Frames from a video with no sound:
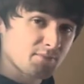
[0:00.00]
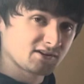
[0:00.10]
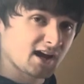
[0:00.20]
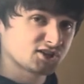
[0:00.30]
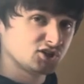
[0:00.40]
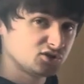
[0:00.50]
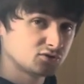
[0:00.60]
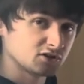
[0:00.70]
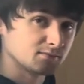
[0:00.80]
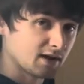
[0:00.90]
is actually
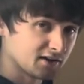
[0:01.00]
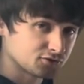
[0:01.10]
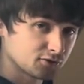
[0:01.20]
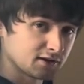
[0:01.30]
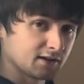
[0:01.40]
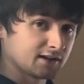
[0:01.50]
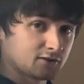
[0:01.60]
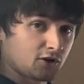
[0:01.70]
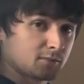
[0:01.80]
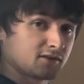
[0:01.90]
usually measured in
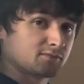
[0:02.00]
like terms of